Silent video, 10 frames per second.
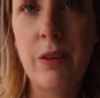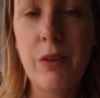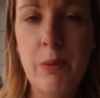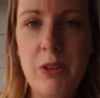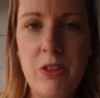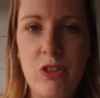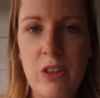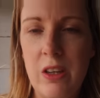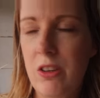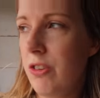I've come into the
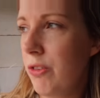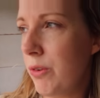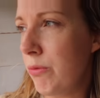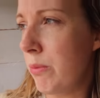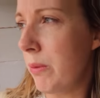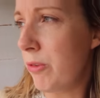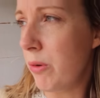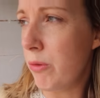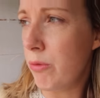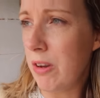shed just
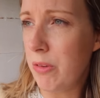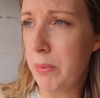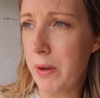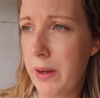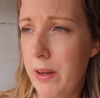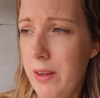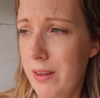for a respite.